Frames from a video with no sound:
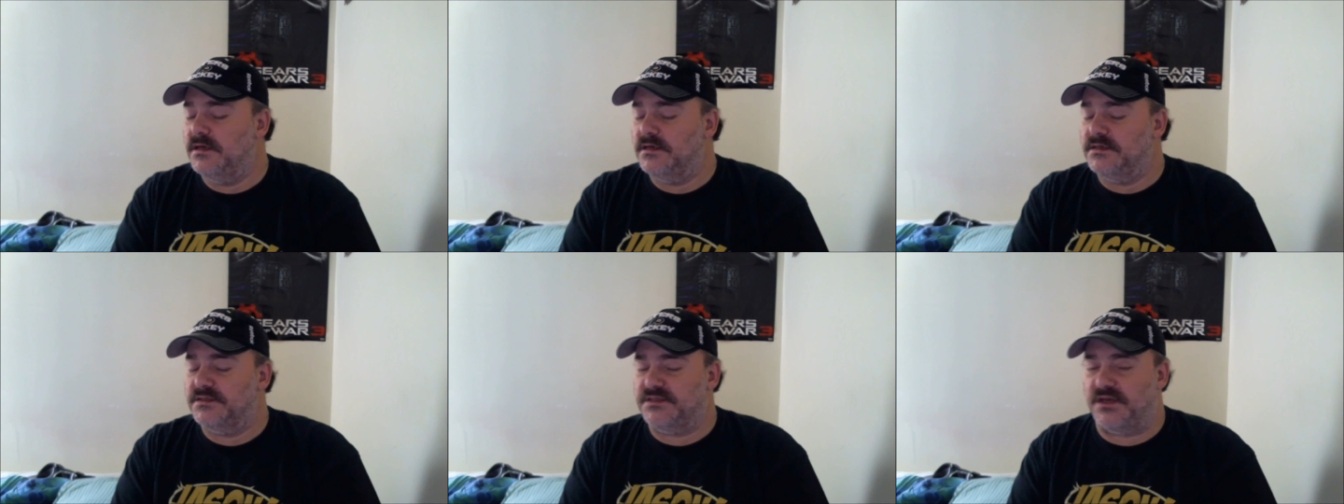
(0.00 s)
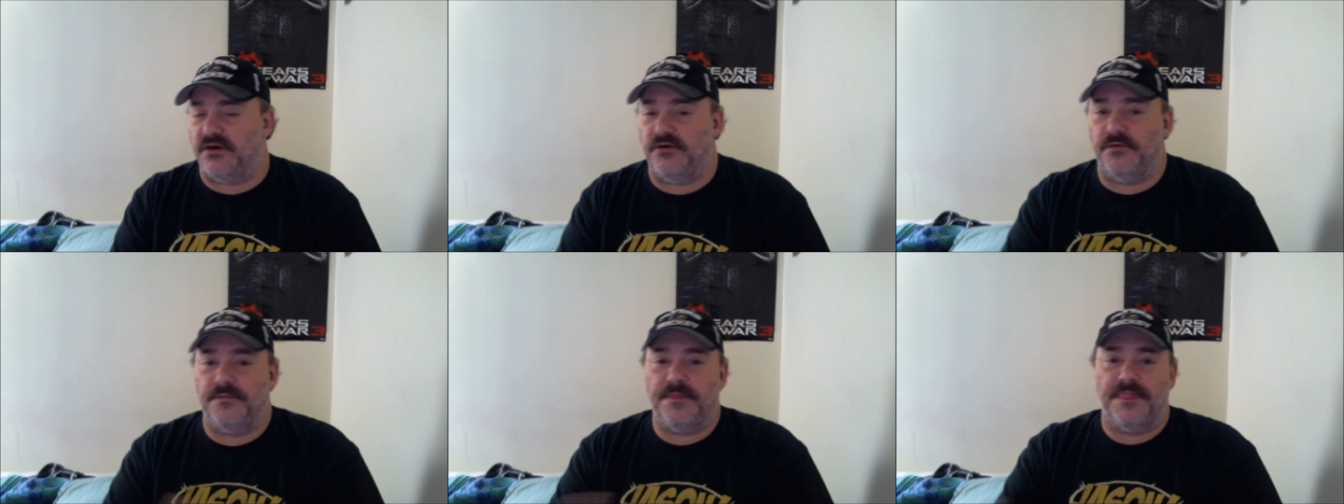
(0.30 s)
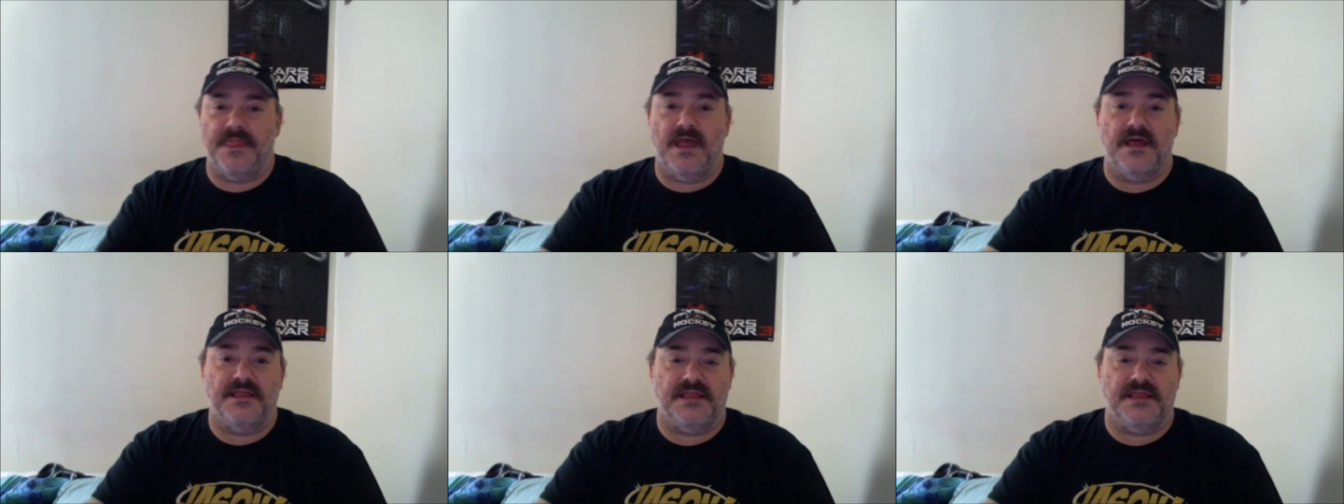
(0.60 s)
So
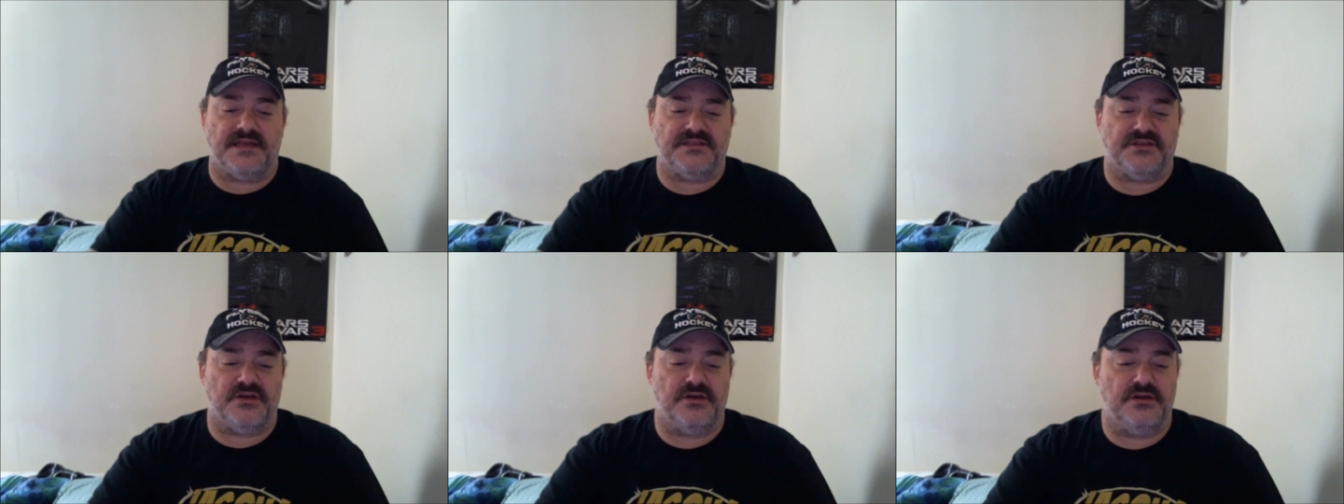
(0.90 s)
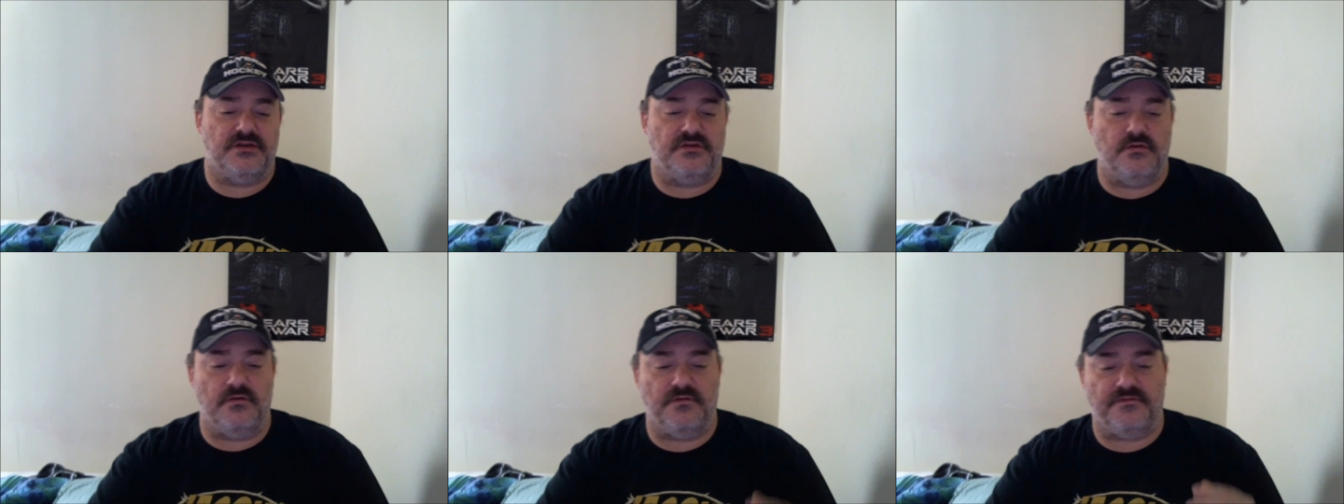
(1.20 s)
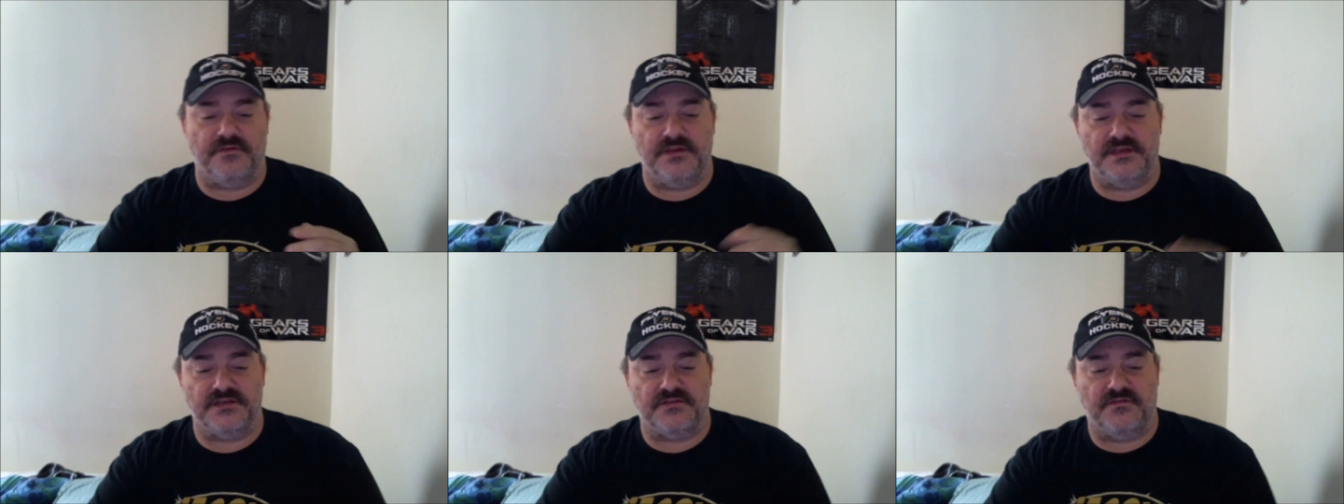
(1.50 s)
that's going to do it
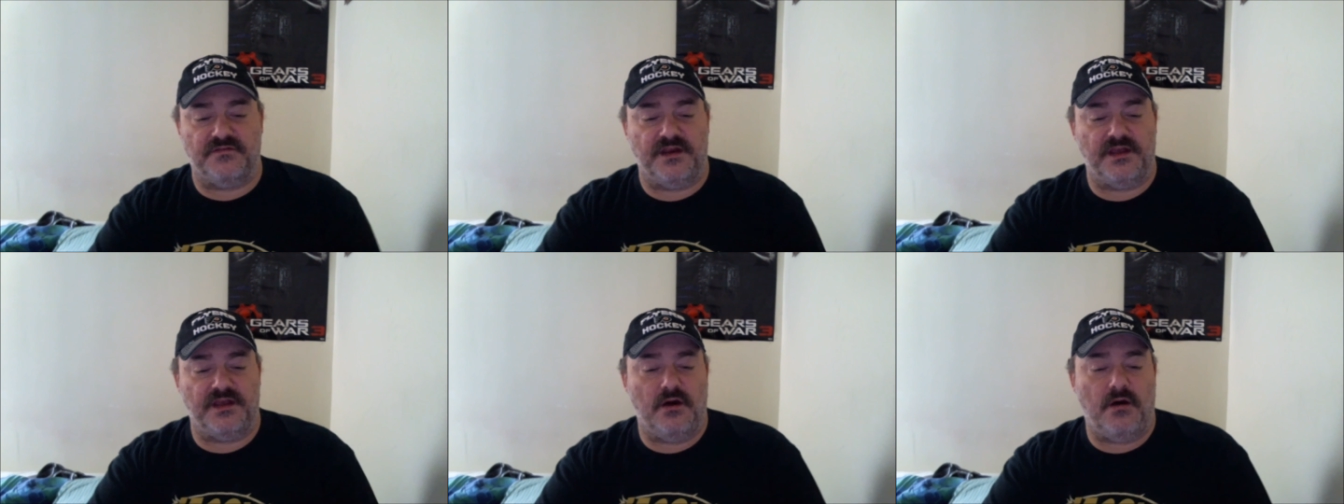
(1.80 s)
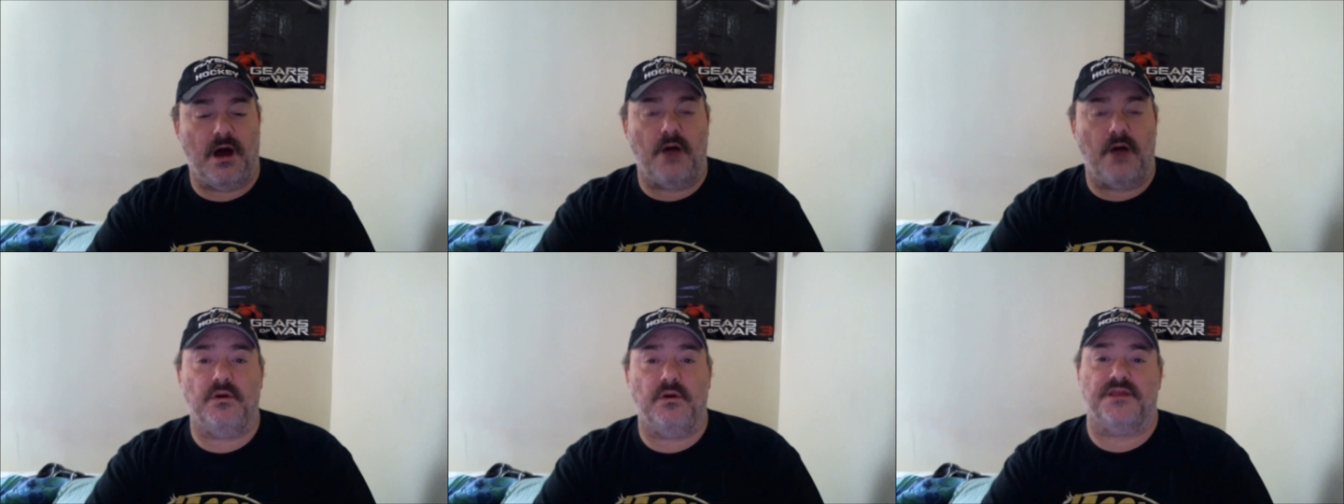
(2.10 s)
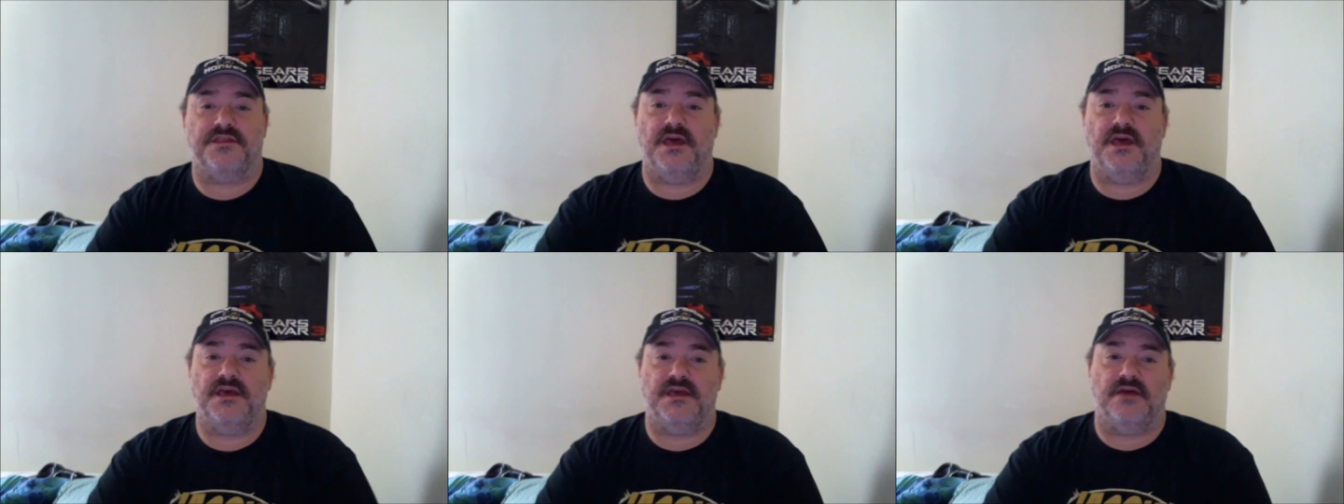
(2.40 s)
for this video. I want to
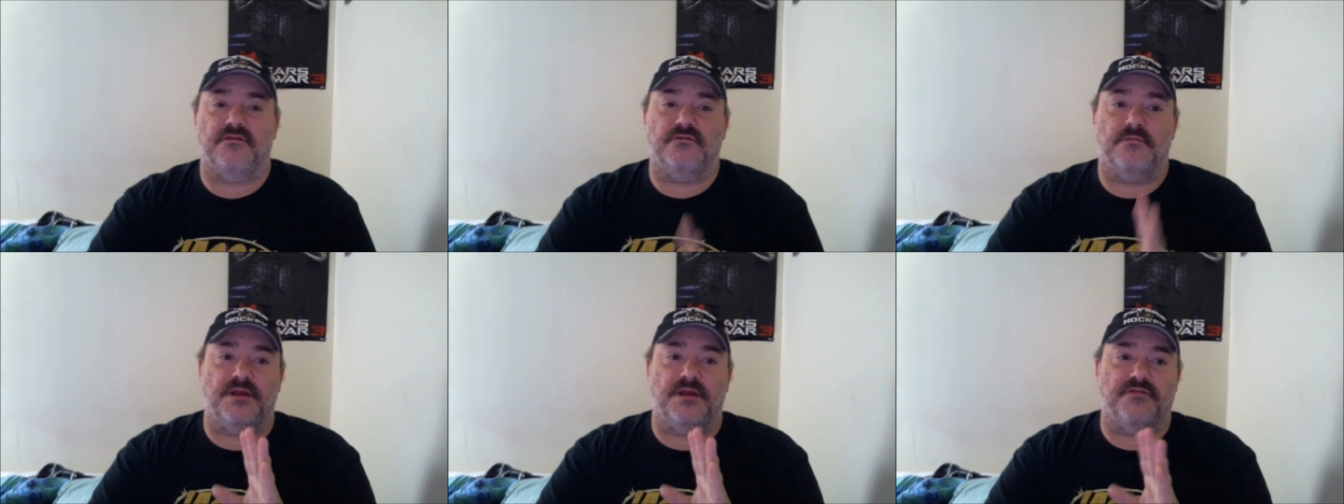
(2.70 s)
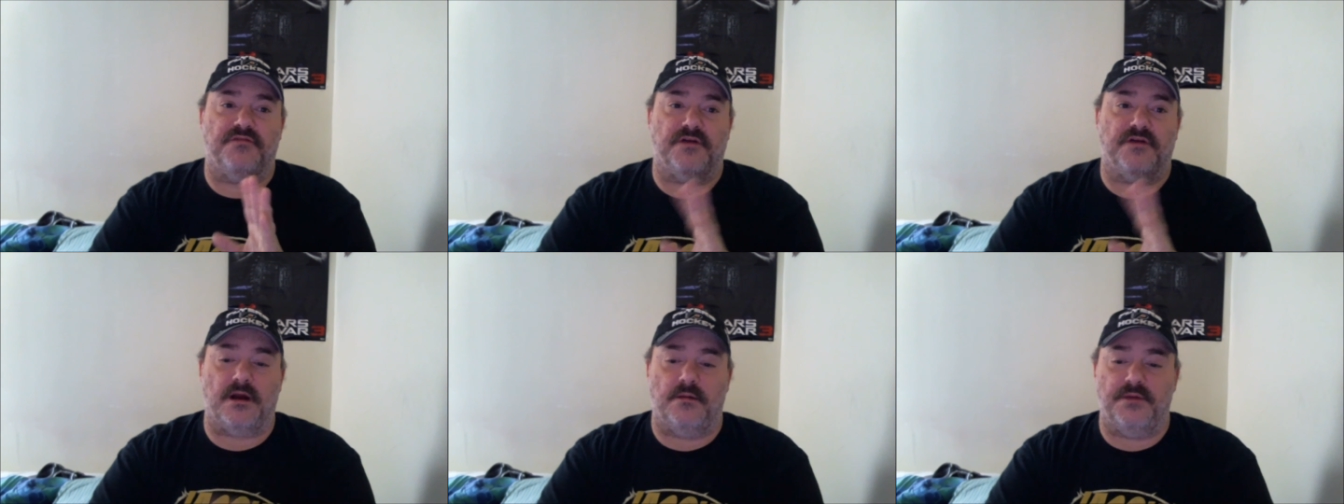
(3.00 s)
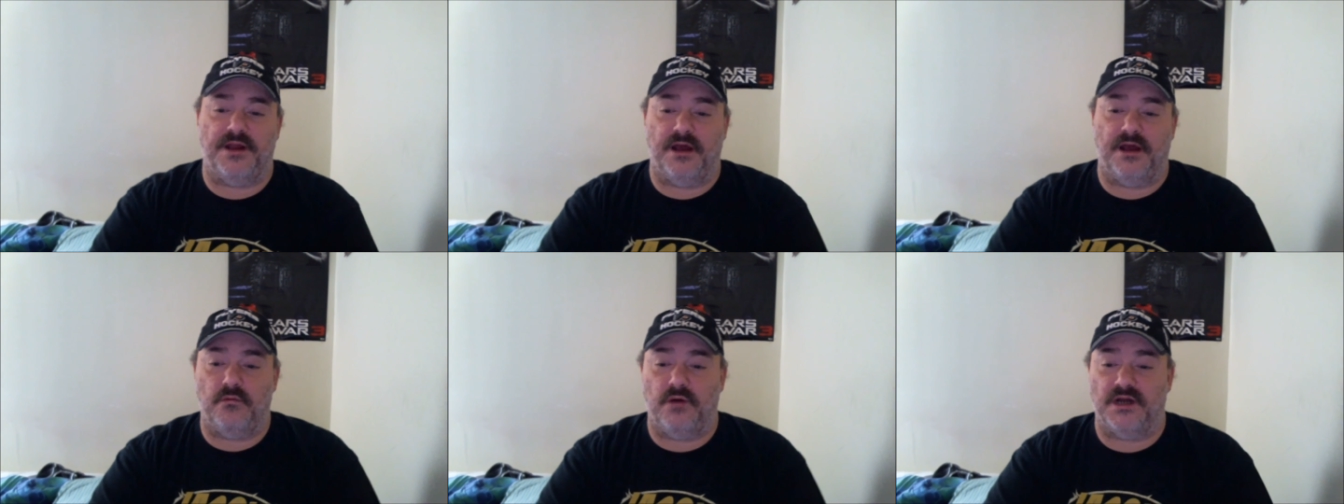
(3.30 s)
thank everybody for
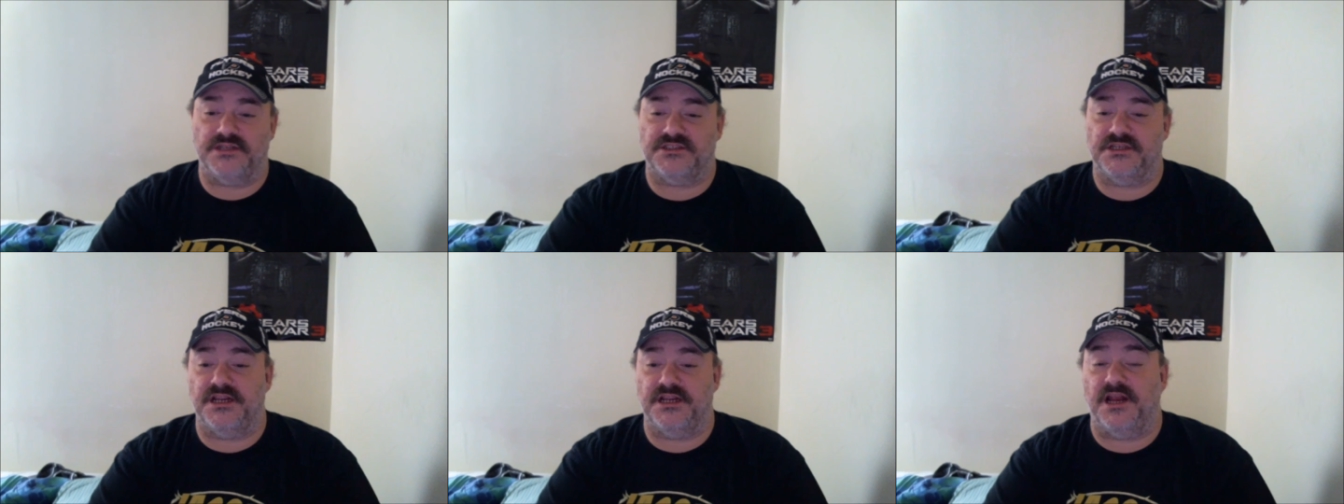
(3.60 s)
coming out and watching.